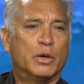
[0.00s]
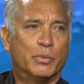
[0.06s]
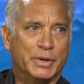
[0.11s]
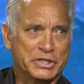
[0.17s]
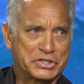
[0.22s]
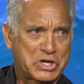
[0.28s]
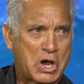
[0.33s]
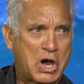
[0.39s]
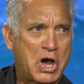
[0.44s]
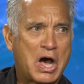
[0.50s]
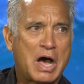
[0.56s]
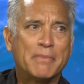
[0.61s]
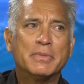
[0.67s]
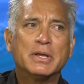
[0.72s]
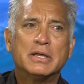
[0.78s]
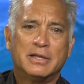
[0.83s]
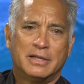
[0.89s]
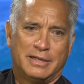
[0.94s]
when it's
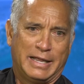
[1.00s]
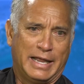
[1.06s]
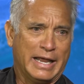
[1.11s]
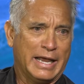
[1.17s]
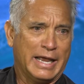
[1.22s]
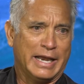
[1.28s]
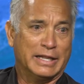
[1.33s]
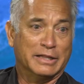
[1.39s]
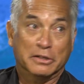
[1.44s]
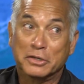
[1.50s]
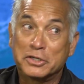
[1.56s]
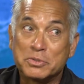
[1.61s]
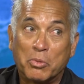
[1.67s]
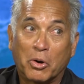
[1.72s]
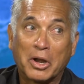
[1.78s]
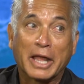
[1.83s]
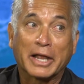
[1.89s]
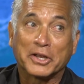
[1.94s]
calm and it looks
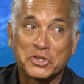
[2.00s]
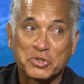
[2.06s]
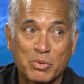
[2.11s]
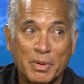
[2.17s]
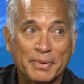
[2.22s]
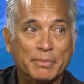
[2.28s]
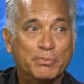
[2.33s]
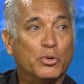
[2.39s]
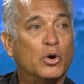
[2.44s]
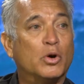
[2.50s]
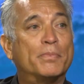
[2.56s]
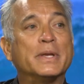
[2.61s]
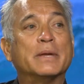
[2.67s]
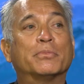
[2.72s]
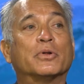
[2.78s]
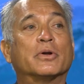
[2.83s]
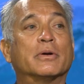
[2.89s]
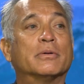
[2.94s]
more like a swimming pool,
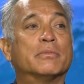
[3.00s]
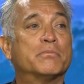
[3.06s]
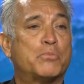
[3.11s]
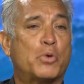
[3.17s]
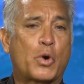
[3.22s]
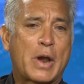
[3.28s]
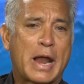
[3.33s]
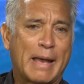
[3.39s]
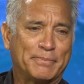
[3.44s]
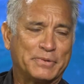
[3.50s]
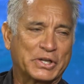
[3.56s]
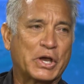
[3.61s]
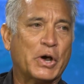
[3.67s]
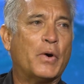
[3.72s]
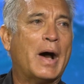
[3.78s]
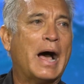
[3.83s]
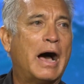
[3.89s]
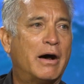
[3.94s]
people are more apt to
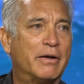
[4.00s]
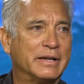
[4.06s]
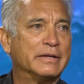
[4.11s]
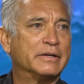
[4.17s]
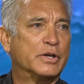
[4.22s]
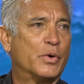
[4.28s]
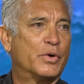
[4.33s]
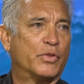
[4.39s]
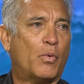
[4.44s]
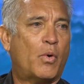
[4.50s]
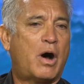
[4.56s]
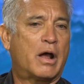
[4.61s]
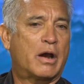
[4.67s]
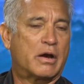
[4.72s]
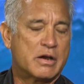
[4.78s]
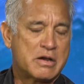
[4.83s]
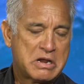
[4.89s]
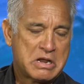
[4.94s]
go out and go in the
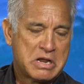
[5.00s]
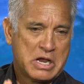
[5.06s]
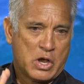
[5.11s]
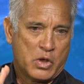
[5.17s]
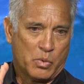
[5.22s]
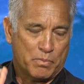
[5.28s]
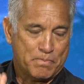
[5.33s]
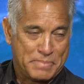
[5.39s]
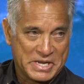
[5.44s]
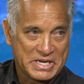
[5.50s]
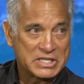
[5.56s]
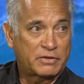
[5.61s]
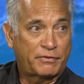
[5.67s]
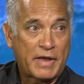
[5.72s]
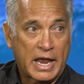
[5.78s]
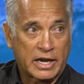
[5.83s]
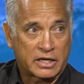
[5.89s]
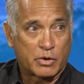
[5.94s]
water. The biggest
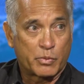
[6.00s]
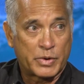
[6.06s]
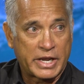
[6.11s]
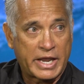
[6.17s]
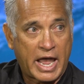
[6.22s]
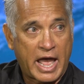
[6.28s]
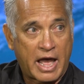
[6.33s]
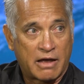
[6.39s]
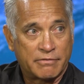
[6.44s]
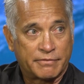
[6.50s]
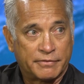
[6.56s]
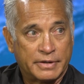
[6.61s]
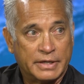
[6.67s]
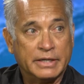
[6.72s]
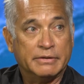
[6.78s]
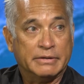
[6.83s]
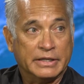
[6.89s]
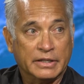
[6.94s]
factor we have
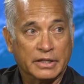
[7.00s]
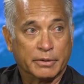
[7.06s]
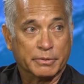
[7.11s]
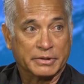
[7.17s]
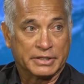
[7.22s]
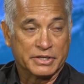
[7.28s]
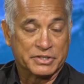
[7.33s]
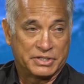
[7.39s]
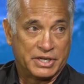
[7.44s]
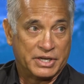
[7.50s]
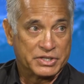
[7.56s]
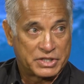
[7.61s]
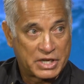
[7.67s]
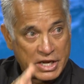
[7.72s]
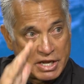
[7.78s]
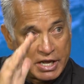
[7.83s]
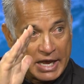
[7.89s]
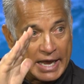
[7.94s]
in dealing with this is
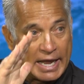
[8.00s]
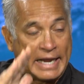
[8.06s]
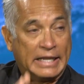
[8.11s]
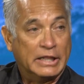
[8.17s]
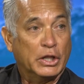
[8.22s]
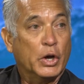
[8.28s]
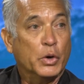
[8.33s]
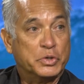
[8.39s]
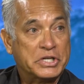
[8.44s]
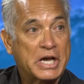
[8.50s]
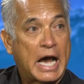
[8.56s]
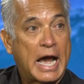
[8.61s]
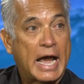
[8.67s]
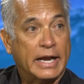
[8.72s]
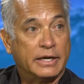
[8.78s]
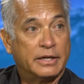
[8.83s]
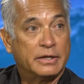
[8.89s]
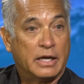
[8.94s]
a low
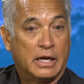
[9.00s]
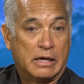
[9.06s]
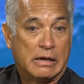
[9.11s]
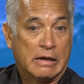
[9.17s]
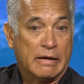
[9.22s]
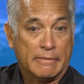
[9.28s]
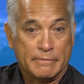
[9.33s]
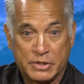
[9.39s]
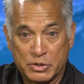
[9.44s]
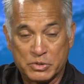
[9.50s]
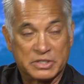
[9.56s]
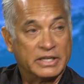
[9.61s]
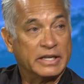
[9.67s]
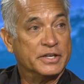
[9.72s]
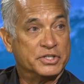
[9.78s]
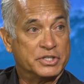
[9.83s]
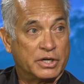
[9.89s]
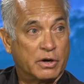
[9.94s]
tide, uh, usually
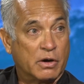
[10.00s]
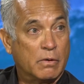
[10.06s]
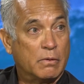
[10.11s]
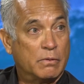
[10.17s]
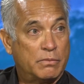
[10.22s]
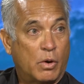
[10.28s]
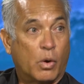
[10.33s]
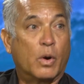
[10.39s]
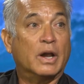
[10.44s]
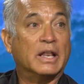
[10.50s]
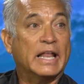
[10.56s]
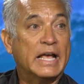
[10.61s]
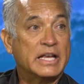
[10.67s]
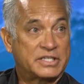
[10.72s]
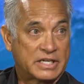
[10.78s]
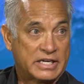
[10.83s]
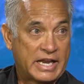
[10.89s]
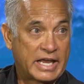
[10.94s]
a zero or
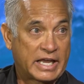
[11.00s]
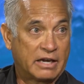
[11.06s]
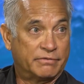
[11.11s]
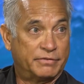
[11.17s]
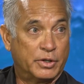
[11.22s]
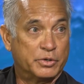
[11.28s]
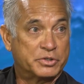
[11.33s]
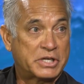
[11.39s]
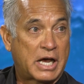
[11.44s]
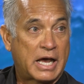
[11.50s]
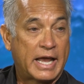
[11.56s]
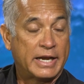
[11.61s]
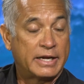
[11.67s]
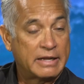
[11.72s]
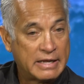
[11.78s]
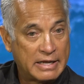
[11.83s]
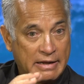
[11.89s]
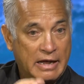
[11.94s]
less, a negative low
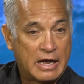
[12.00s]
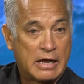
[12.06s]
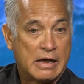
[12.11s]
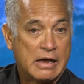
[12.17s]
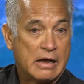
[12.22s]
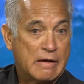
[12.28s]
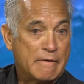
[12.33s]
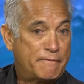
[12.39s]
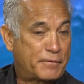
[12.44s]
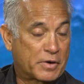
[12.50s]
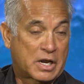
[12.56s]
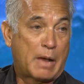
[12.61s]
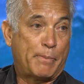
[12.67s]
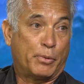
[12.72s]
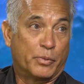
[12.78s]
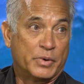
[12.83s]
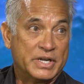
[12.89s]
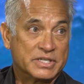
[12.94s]
tide, uh, for a
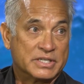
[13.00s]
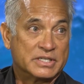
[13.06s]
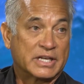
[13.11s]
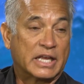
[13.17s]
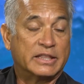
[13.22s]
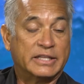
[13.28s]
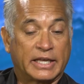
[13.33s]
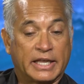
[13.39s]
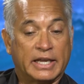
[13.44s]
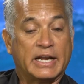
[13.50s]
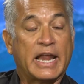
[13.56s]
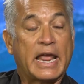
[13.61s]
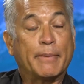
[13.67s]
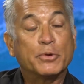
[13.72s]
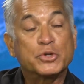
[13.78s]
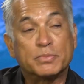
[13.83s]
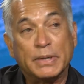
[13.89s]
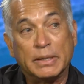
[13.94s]
couple reasons. I think it
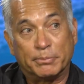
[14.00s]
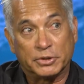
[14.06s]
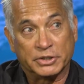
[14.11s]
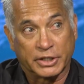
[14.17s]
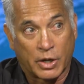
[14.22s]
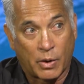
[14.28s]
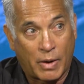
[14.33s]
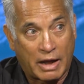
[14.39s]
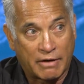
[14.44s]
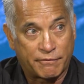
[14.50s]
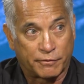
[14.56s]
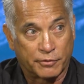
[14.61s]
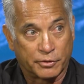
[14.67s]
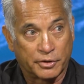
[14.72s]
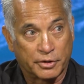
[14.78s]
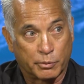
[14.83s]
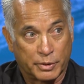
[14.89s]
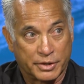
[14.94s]
enables people to go out
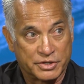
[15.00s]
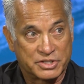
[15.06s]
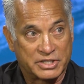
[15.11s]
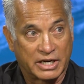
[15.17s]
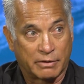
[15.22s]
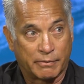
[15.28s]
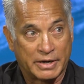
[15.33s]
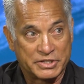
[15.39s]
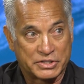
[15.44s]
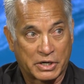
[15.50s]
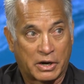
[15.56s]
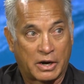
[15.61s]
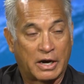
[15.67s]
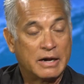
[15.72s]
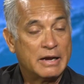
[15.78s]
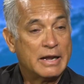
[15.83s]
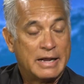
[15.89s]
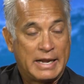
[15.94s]
further where the stingrays
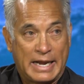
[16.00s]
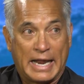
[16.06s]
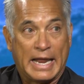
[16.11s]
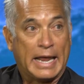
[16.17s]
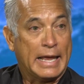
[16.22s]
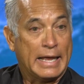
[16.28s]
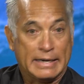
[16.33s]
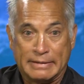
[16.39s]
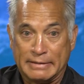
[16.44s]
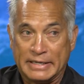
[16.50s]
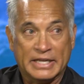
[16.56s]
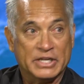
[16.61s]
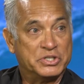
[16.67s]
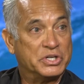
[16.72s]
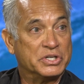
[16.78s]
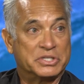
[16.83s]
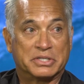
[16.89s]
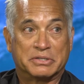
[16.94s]
are, and it
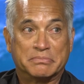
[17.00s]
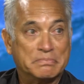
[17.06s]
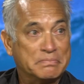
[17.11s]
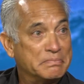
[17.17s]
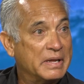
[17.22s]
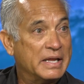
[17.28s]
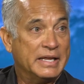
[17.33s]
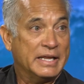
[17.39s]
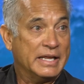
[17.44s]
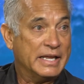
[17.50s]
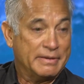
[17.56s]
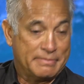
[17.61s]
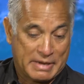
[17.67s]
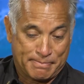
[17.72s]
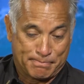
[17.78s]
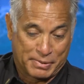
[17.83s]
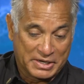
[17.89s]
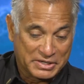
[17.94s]
just it,
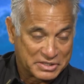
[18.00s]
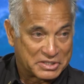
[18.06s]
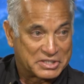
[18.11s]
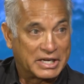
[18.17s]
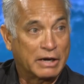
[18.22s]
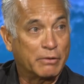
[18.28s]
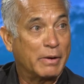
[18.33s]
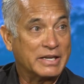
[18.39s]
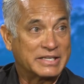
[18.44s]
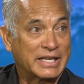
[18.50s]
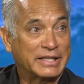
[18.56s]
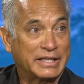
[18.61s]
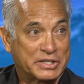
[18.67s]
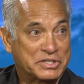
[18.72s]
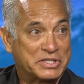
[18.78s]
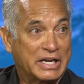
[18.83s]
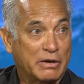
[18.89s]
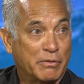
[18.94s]
it, brings the stingrays. I think the
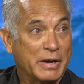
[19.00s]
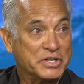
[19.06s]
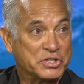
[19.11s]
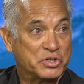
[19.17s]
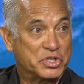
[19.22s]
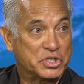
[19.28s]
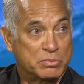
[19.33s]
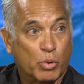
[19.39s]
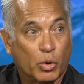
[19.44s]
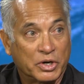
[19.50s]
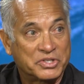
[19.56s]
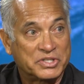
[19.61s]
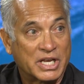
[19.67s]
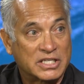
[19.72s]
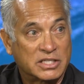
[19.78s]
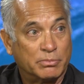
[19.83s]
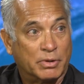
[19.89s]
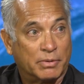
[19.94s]
stingrays are just more
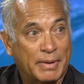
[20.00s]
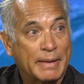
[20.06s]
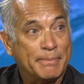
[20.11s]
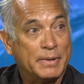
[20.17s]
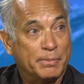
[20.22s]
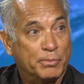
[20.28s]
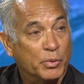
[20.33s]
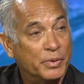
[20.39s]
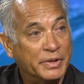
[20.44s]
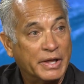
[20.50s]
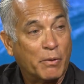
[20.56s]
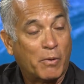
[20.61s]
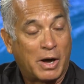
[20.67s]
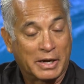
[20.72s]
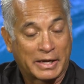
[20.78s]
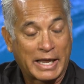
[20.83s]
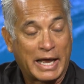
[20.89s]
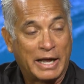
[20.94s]
accessible by people when they
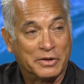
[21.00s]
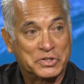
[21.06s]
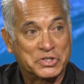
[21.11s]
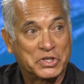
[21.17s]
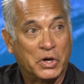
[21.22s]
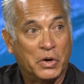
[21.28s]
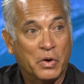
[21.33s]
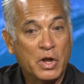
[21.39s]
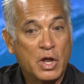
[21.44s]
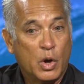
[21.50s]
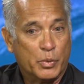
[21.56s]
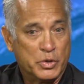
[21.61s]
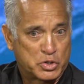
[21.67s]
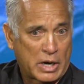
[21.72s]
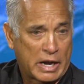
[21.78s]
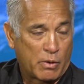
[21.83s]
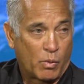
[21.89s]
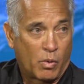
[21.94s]
walk out. So we
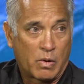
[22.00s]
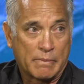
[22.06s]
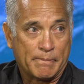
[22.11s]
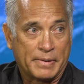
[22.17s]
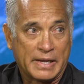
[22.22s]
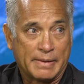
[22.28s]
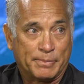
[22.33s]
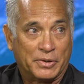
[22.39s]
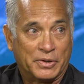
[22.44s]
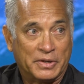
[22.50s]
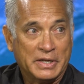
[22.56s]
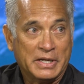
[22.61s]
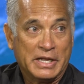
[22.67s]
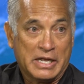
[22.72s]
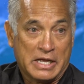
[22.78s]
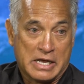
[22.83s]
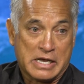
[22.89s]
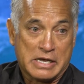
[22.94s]
try to warn people,
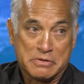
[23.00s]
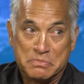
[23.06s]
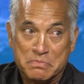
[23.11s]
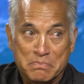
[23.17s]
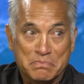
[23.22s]
uh,